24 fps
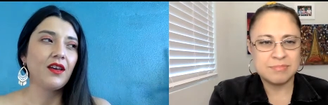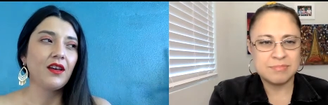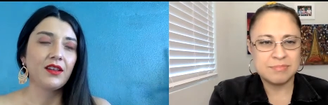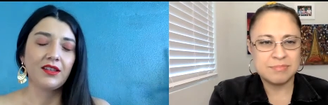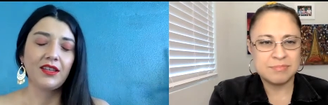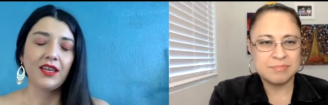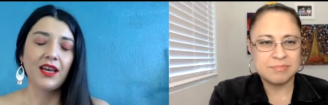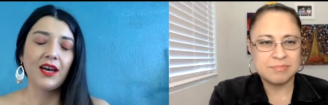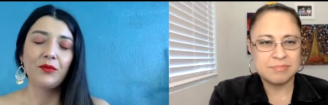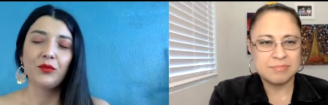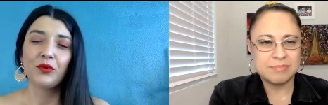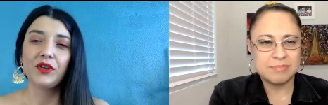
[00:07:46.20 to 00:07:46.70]

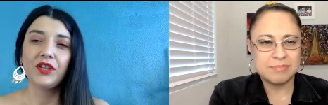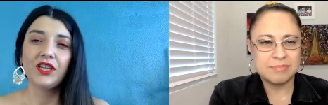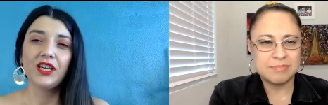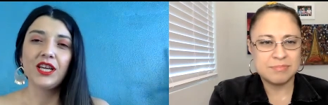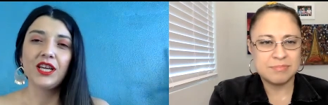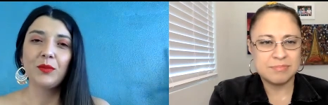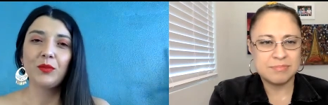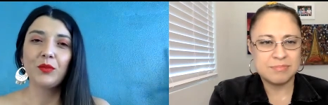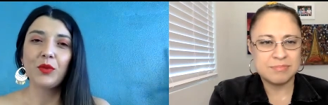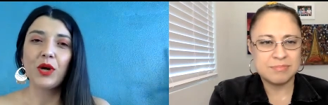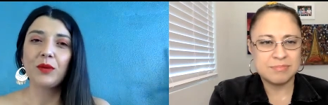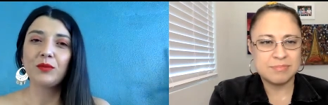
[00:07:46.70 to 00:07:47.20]
Speaker 1: yeah, really,
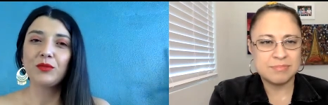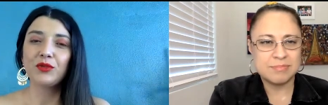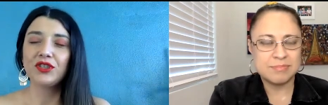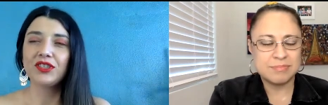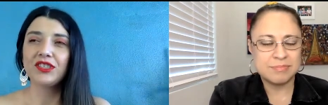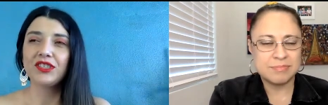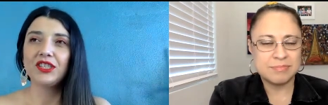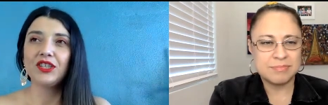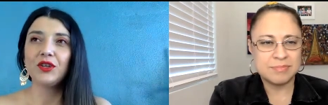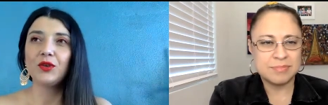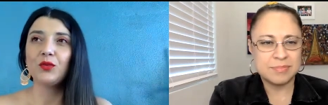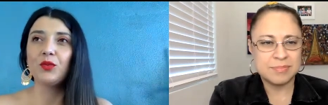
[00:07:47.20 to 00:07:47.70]
I'm I'm just
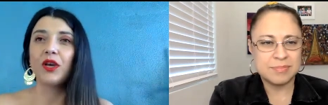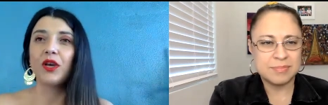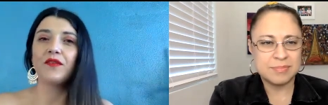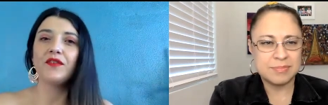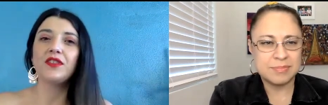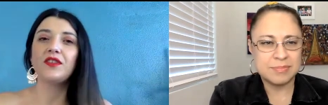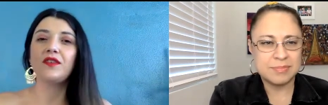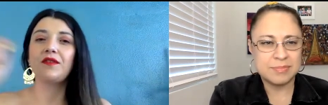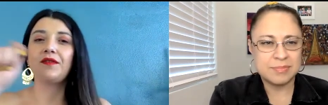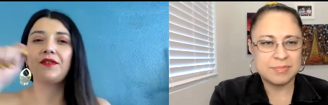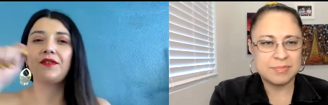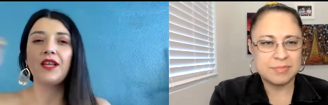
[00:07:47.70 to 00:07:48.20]
here waving
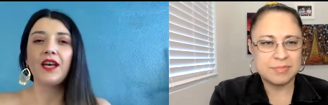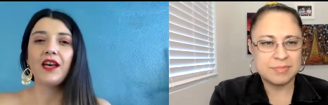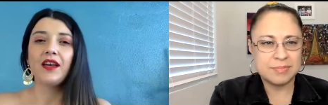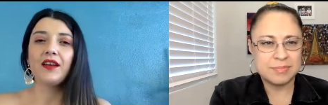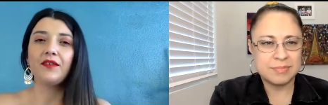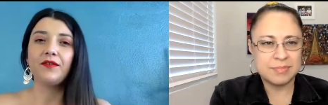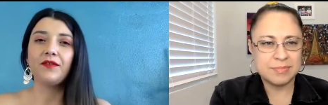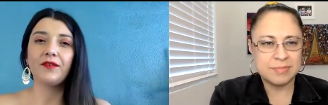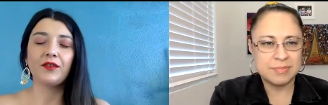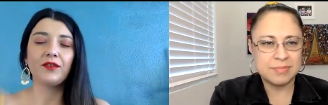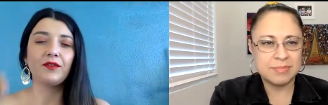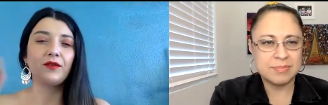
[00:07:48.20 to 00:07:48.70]
the flag
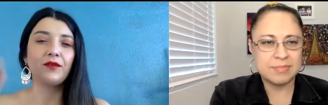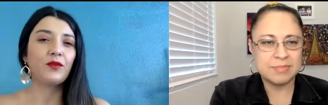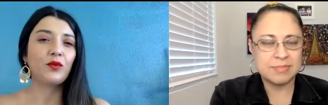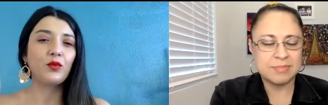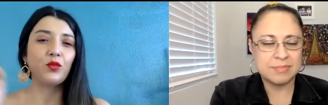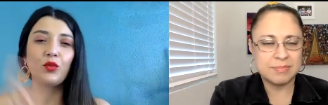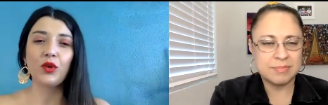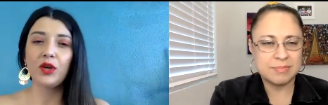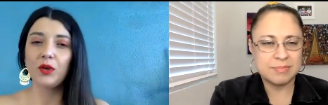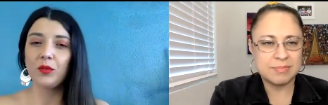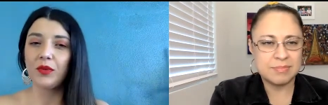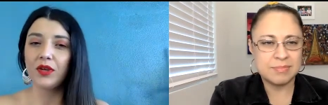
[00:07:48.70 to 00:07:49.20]
for for
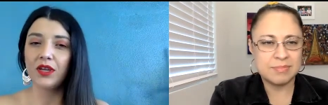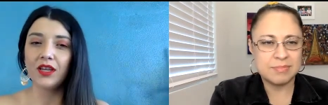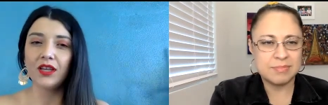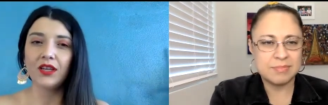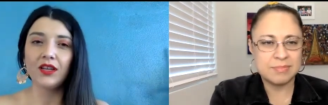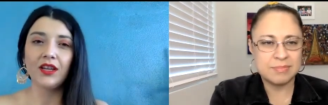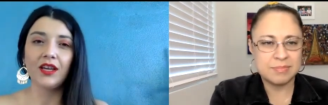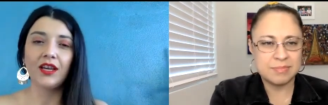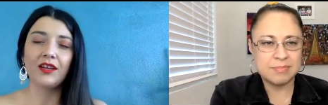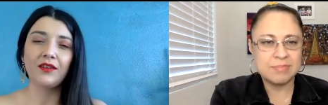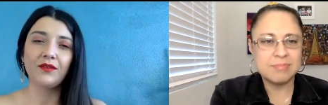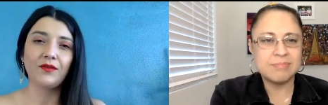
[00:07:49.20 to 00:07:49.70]
women
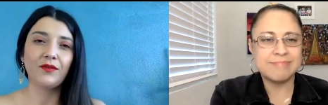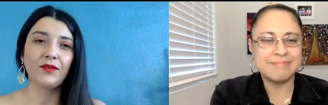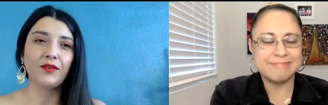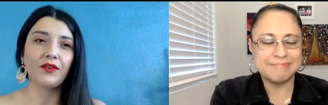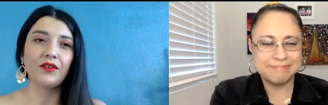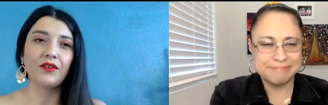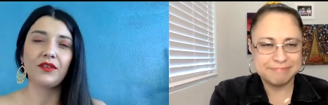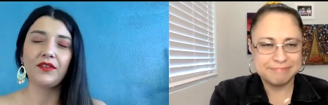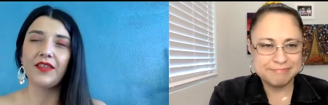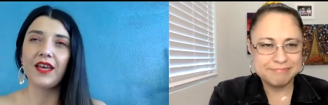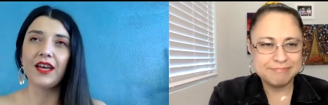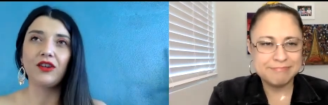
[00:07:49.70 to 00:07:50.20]
and for
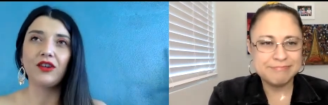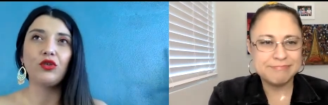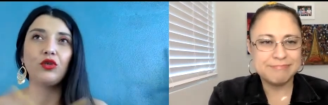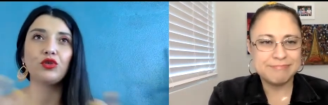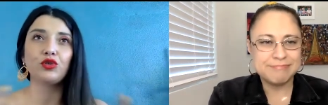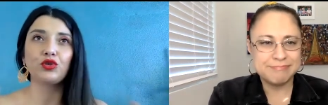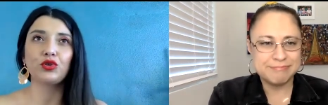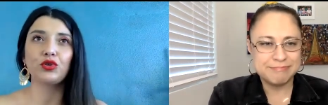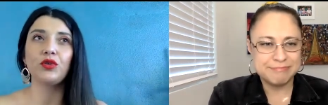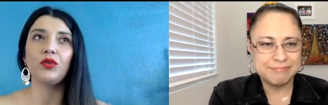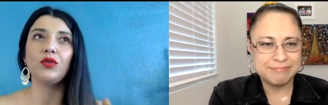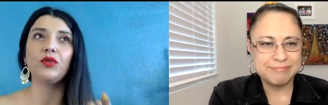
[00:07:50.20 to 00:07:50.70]
that
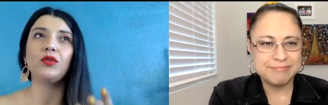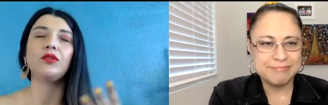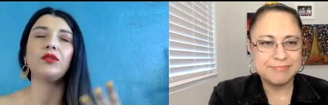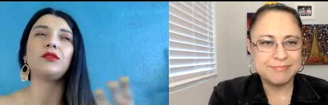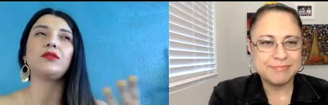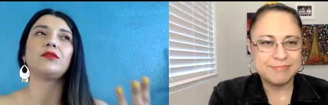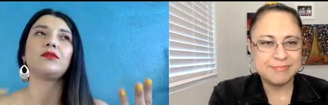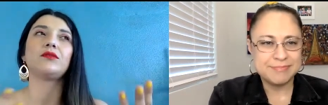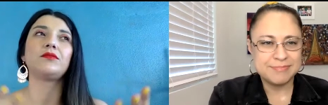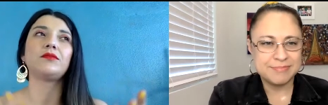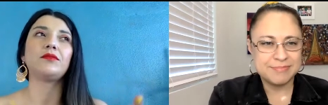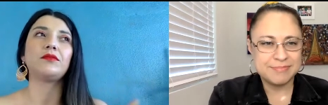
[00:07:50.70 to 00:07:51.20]

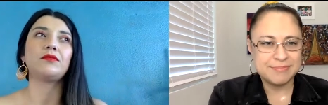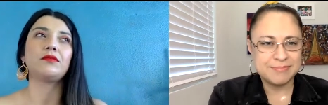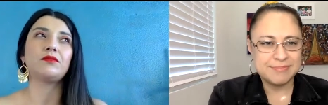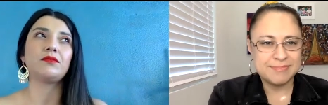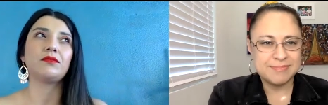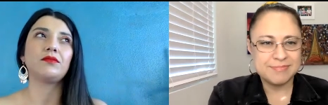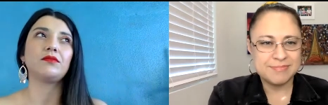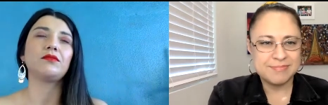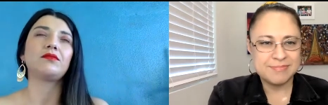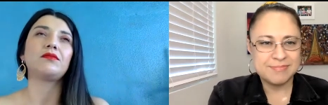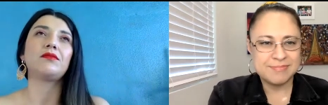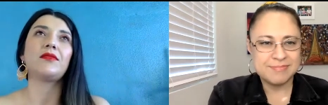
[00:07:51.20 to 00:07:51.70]
cultural
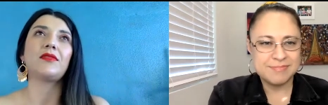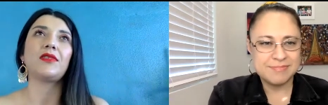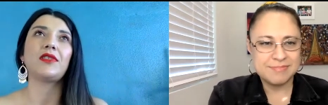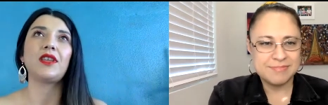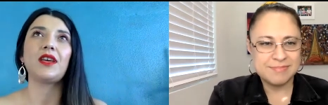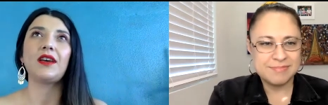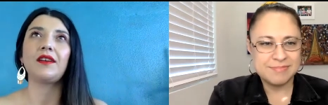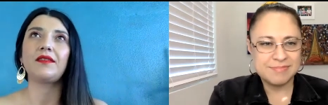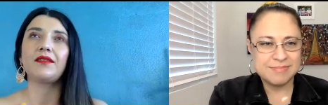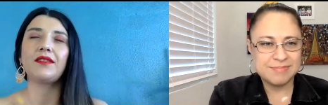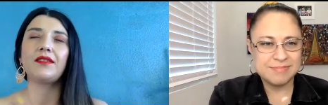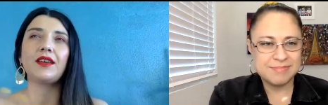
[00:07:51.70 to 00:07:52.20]
mm,
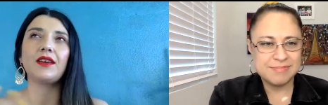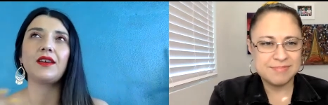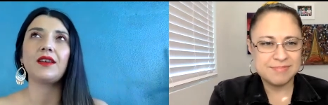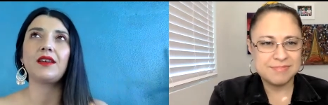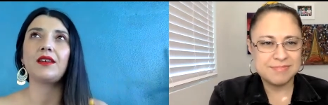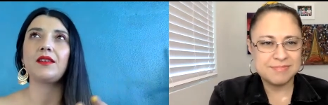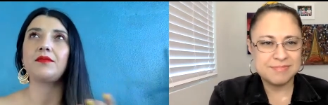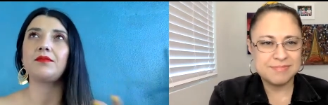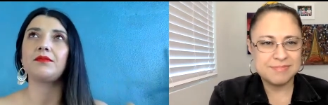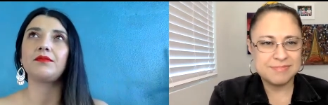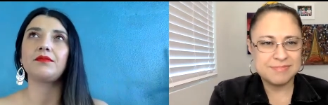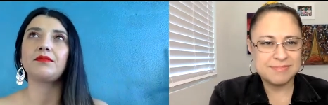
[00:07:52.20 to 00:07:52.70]
that the